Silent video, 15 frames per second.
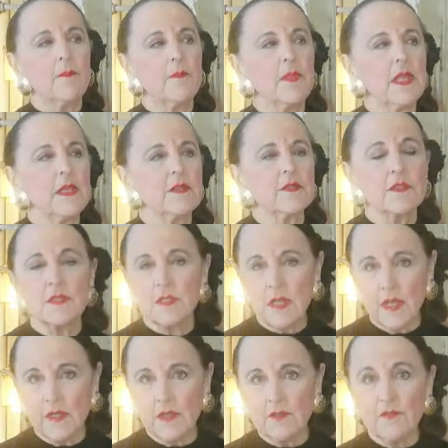
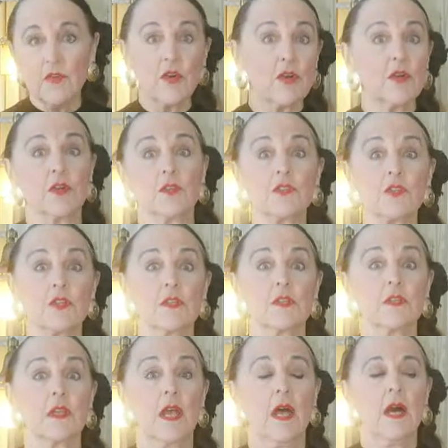instead of hurt.
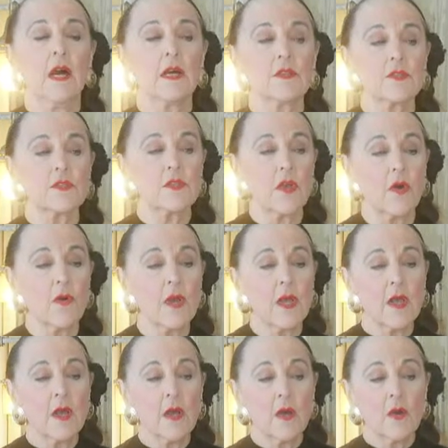So
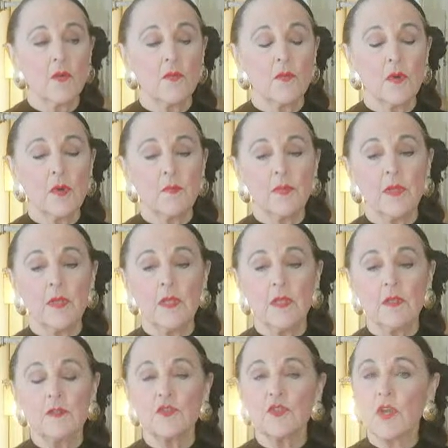we'll
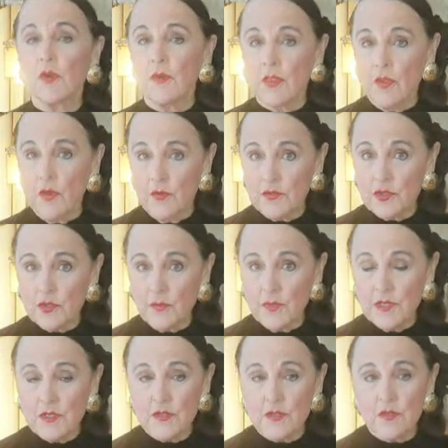be sharing those 3
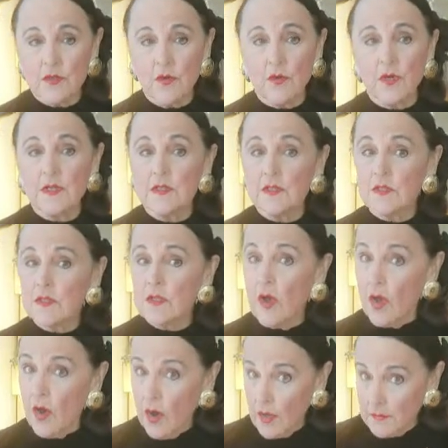stories
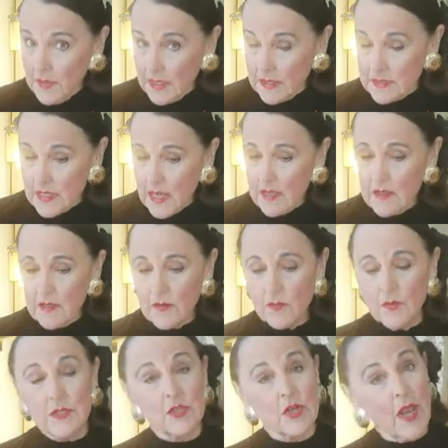on Monday,
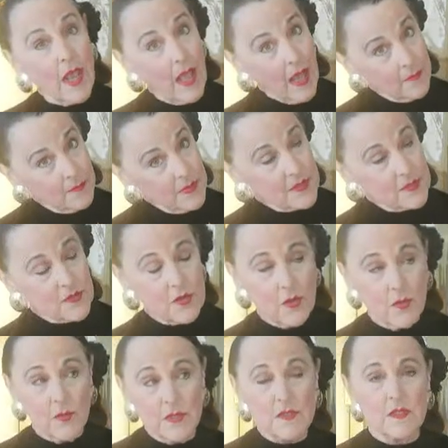which happens
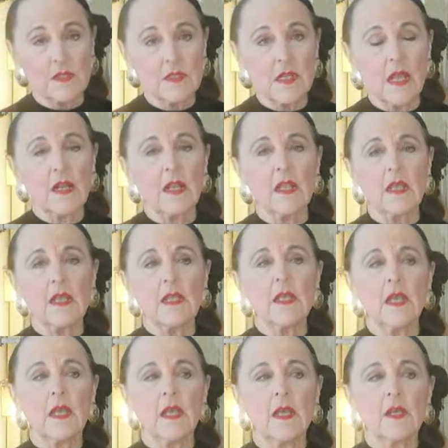coincidentally
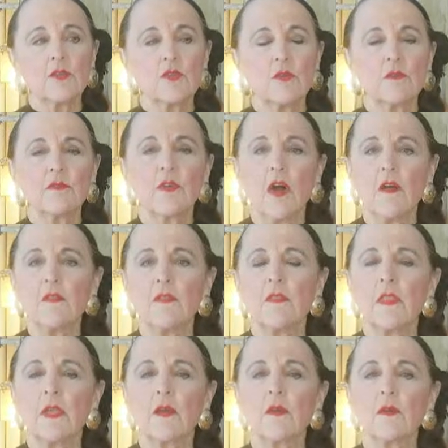to have gotten
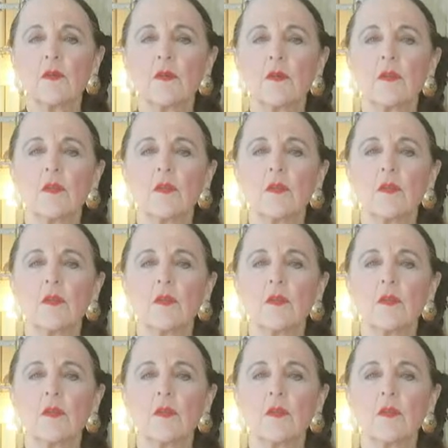there